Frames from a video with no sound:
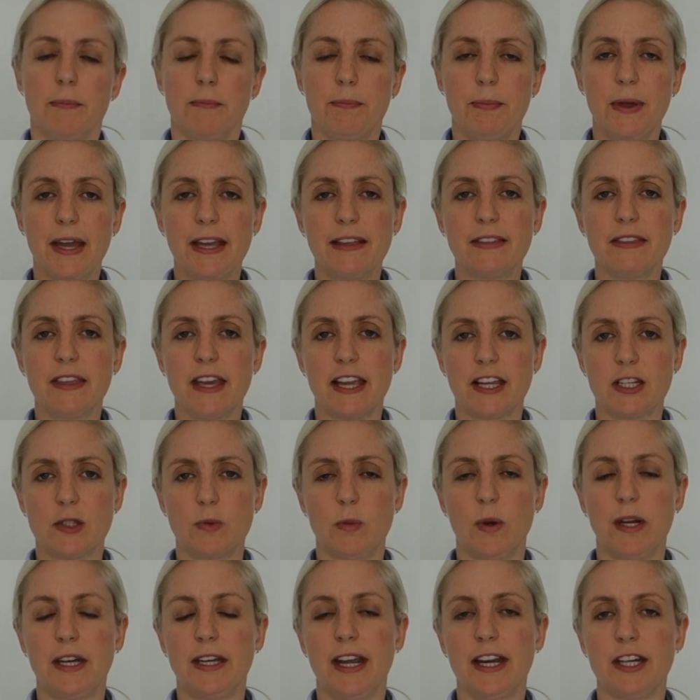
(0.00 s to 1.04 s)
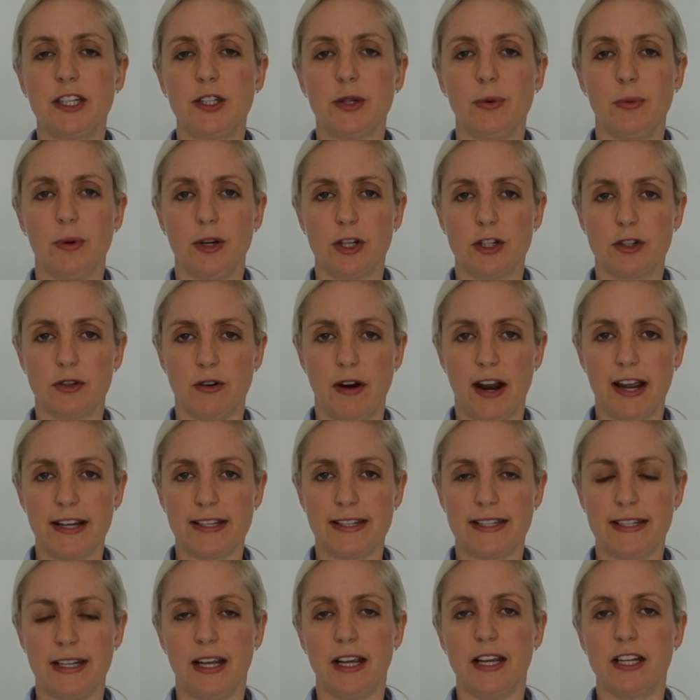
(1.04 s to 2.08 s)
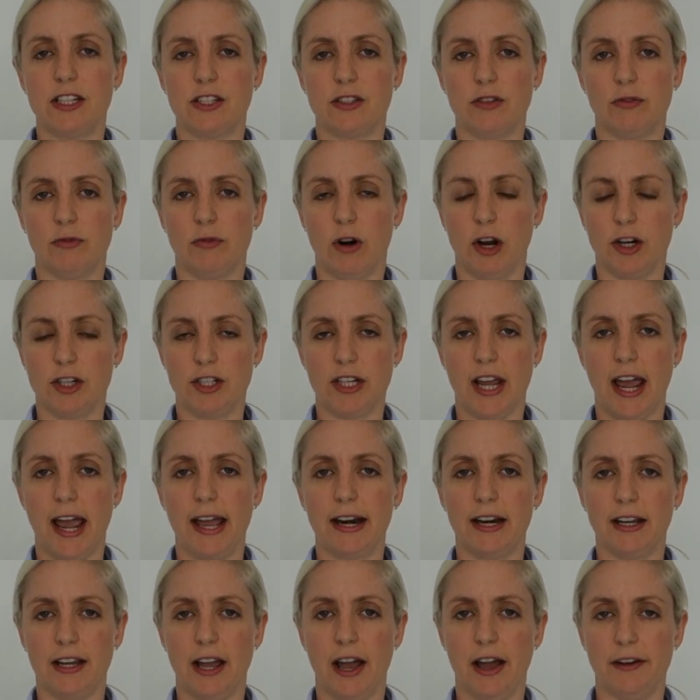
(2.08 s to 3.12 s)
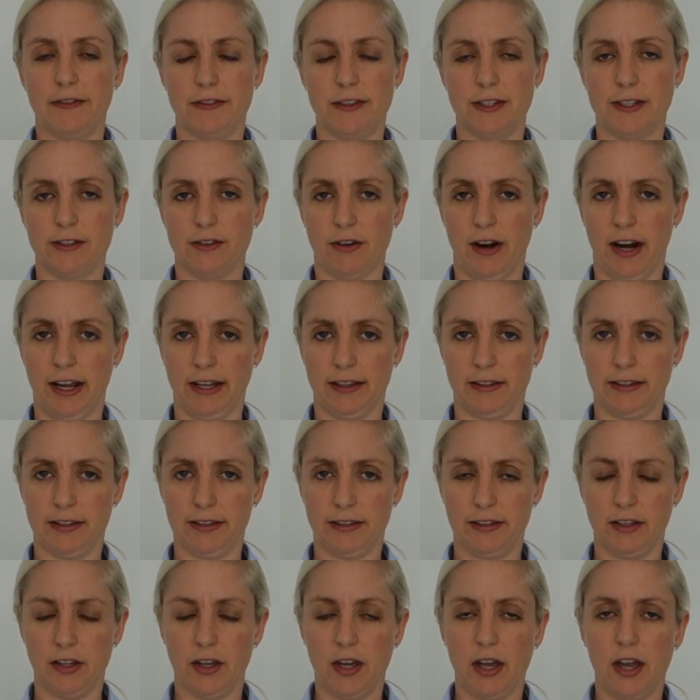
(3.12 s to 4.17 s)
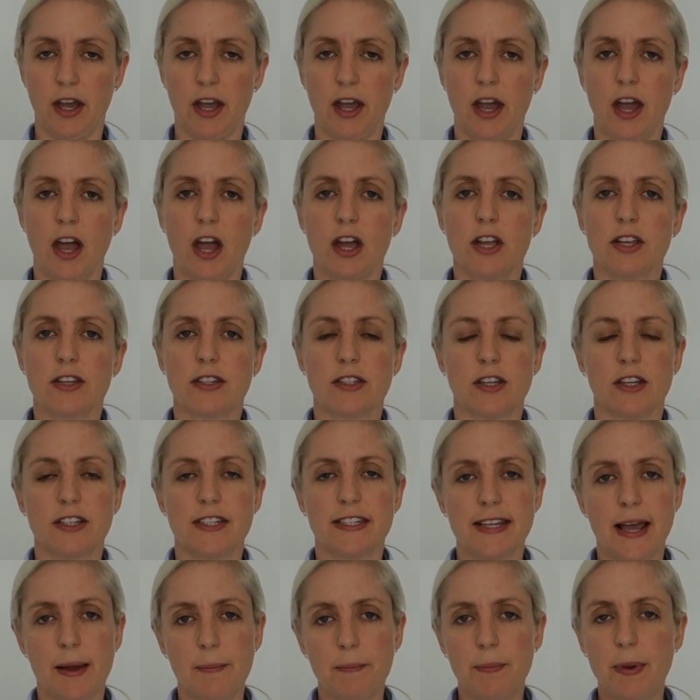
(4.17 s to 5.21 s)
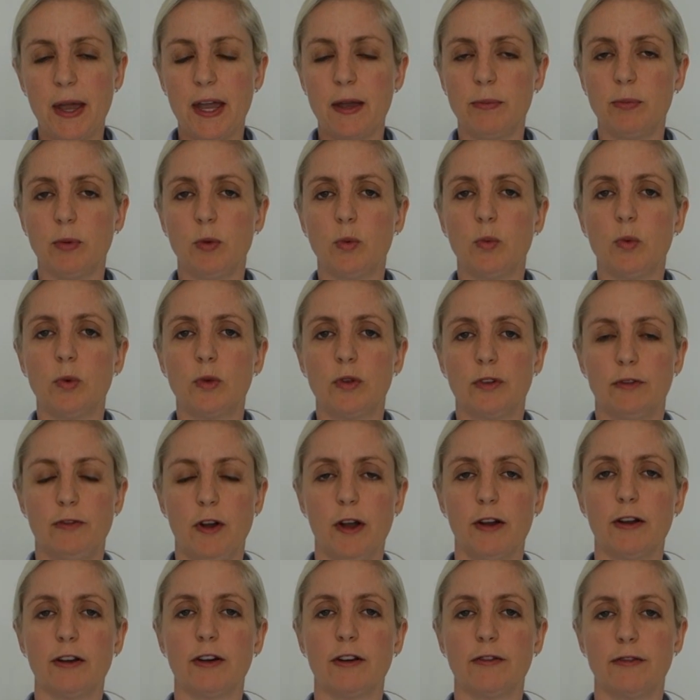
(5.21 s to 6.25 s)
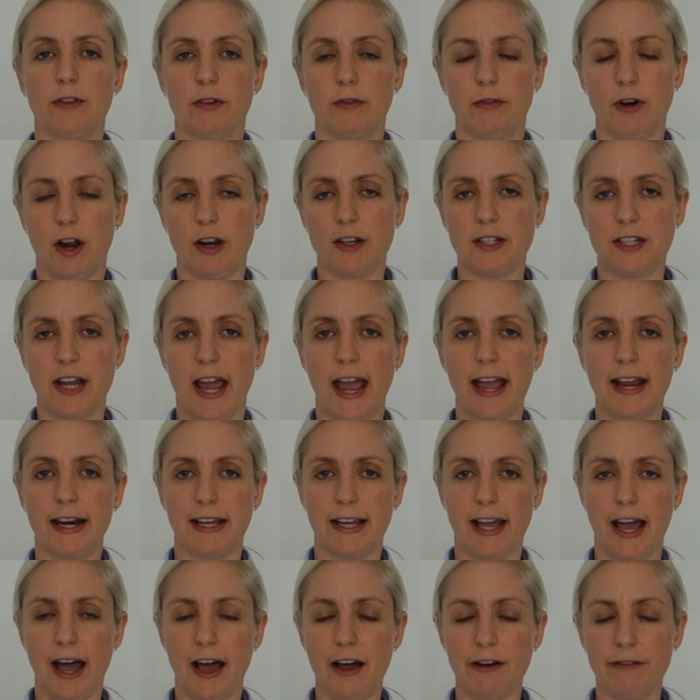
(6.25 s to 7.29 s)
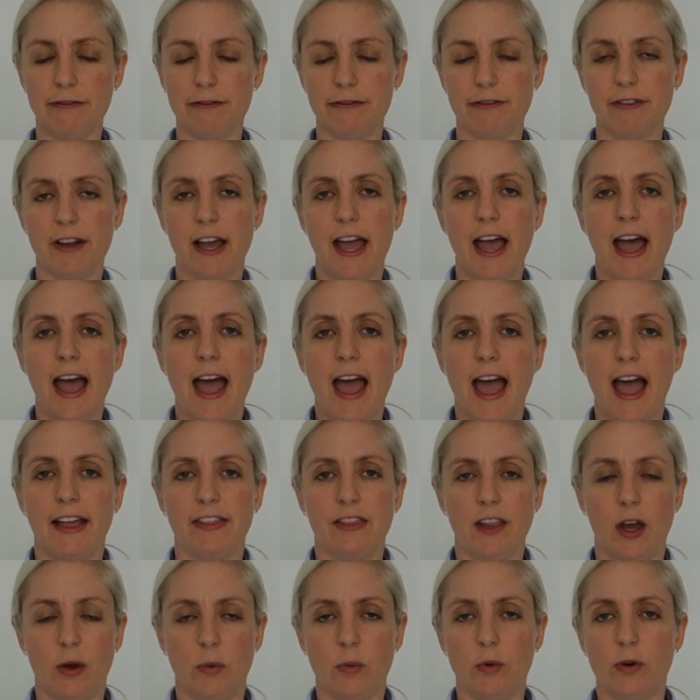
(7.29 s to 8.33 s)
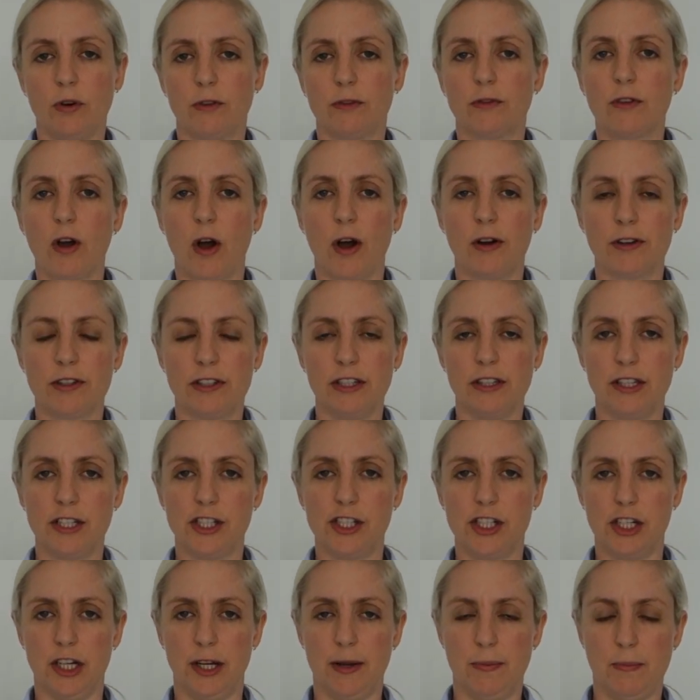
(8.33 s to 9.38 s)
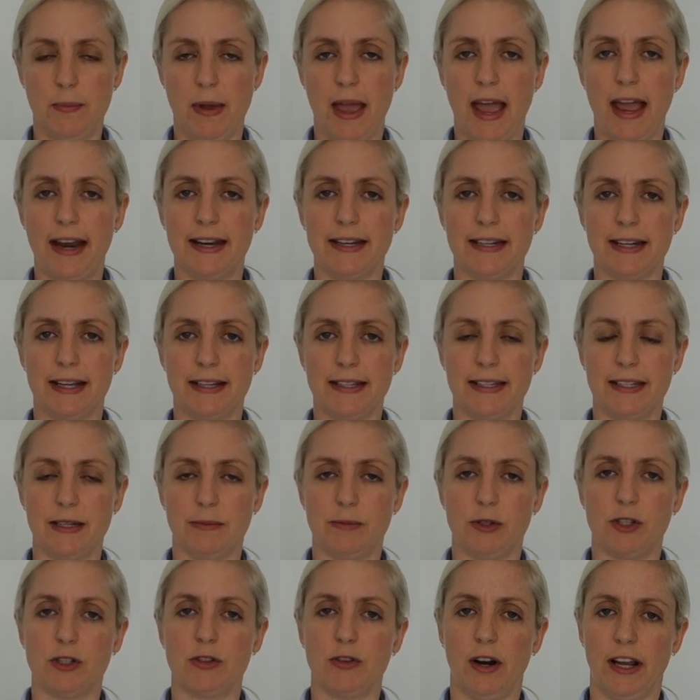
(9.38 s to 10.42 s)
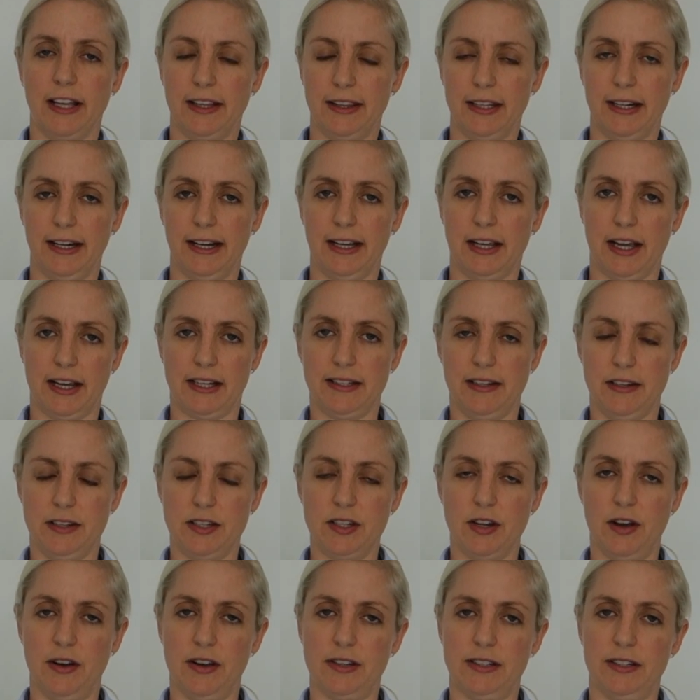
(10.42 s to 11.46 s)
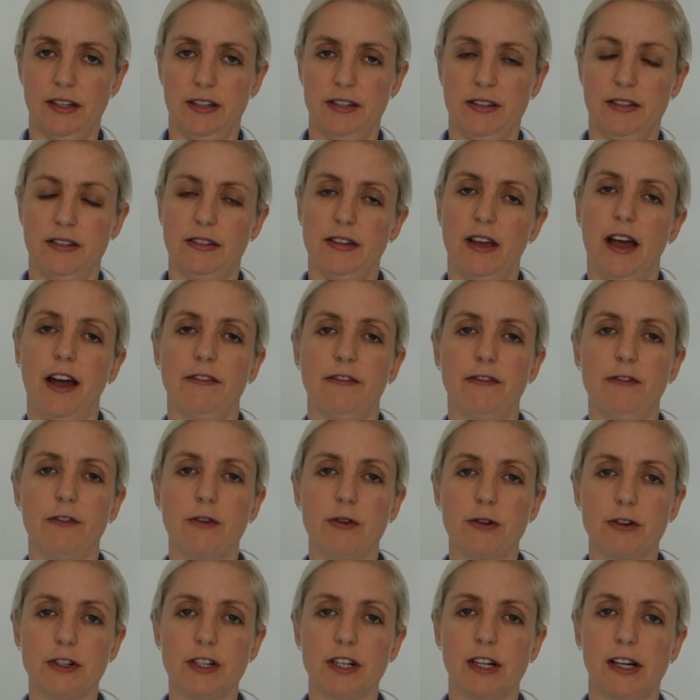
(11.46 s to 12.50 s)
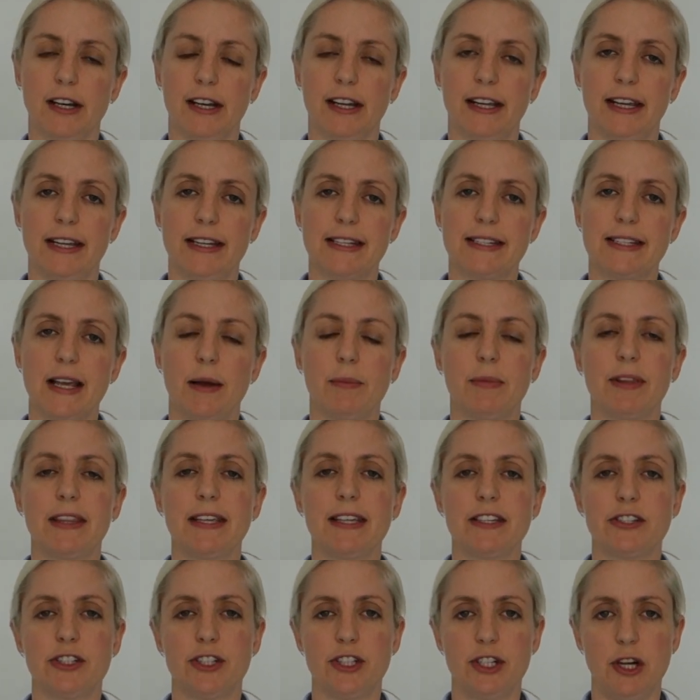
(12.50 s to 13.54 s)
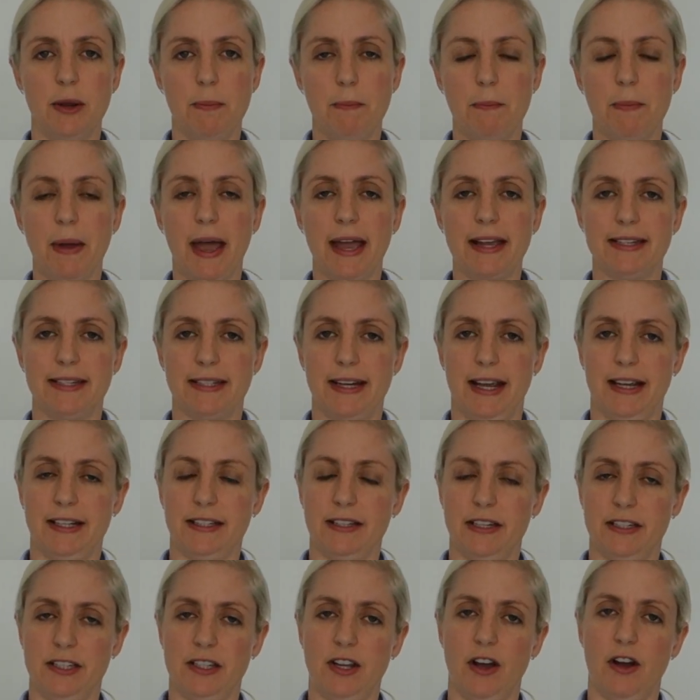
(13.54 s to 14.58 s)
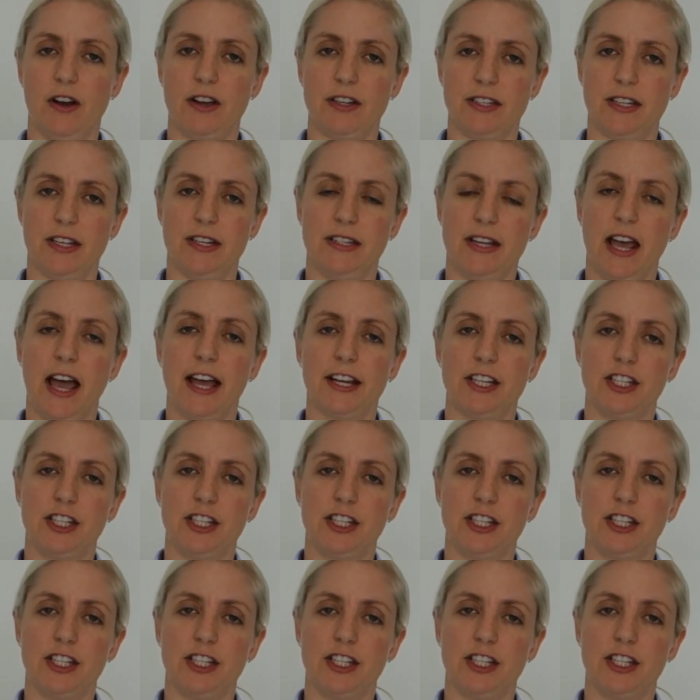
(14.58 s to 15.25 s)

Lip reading: Big things we need to address is the rotator cuff strength. So some people would have heard of the rotator cuff and they would have gone to the gym and done some strengthening exercises. Unfortunately, some of these gym-based exercises are